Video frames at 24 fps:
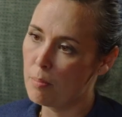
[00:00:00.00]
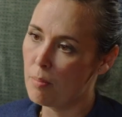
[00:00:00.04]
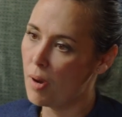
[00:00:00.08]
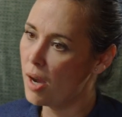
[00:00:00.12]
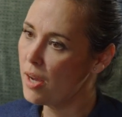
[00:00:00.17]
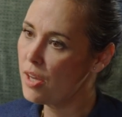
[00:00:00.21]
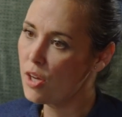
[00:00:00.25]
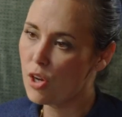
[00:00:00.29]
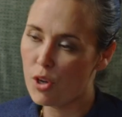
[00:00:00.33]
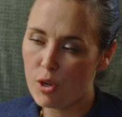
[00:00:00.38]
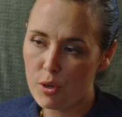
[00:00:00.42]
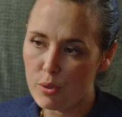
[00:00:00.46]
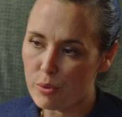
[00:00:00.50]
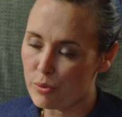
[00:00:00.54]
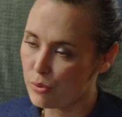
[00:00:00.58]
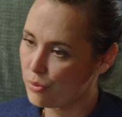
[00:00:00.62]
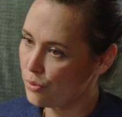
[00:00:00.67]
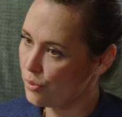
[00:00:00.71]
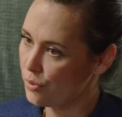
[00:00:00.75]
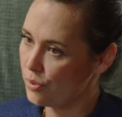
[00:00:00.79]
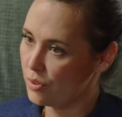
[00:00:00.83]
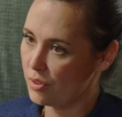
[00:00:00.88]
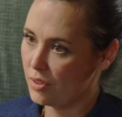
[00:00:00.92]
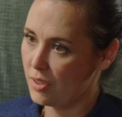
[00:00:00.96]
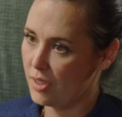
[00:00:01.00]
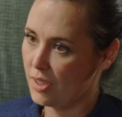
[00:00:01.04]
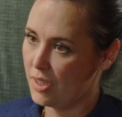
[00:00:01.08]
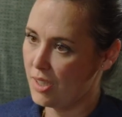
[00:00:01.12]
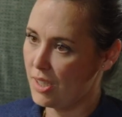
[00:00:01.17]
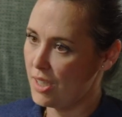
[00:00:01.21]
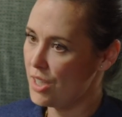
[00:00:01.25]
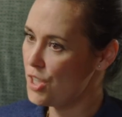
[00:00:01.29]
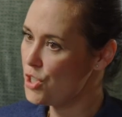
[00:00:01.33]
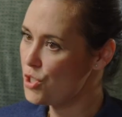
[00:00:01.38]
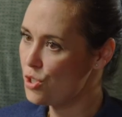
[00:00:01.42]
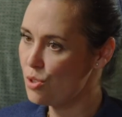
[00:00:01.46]
My oath
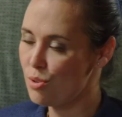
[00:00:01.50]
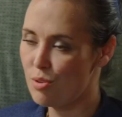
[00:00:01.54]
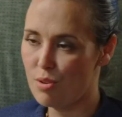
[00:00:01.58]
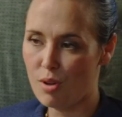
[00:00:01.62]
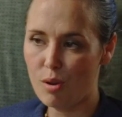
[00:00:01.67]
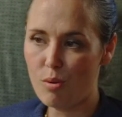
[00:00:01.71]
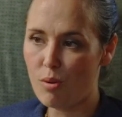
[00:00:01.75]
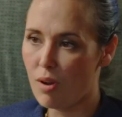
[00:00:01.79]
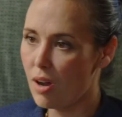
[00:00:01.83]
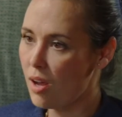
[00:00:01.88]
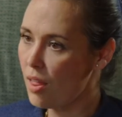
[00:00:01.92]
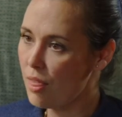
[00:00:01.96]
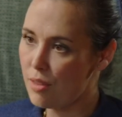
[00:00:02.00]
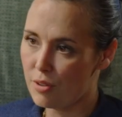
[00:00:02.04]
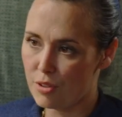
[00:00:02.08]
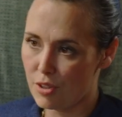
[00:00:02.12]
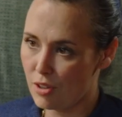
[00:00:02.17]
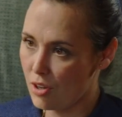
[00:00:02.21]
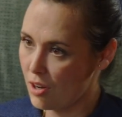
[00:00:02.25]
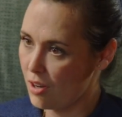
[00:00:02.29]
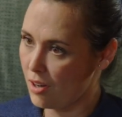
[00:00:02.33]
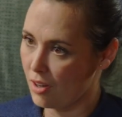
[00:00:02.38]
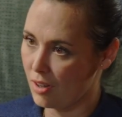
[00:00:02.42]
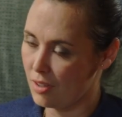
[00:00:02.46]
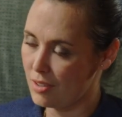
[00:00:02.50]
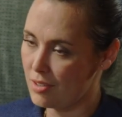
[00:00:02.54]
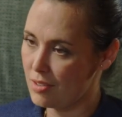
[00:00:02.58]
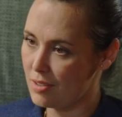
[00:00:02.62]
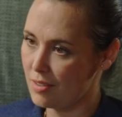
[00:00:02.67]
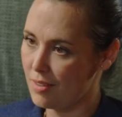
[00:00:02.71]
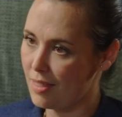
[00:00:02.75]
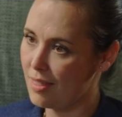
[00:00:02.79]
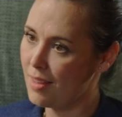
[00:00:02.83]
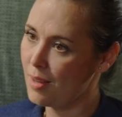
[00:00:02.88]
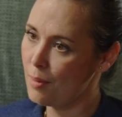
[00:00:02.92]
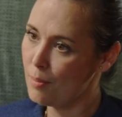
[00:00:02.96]
is to no other God
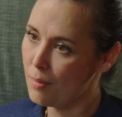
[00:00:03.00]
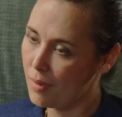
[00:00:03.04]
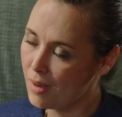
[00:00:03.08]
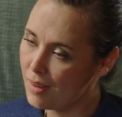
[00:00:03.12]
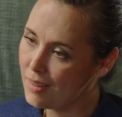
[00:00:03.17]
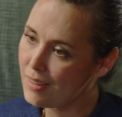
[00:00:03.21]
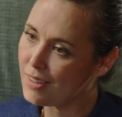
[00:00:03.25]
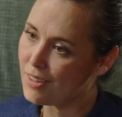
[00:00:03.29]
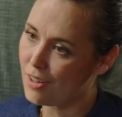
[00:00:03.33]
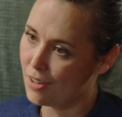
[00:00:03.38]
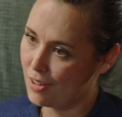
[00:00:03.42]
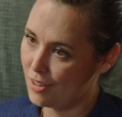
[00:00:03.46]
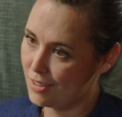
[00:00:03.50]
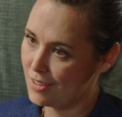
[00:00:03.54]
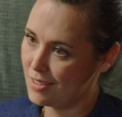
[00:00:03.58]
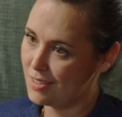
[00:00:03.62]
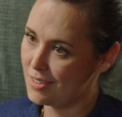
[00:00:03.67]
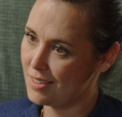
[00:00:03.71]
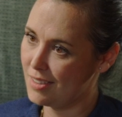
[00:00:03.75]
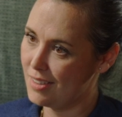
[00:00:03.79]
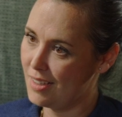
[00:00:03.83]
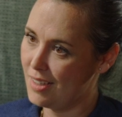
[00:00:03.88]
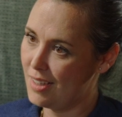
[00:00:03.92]
than my God.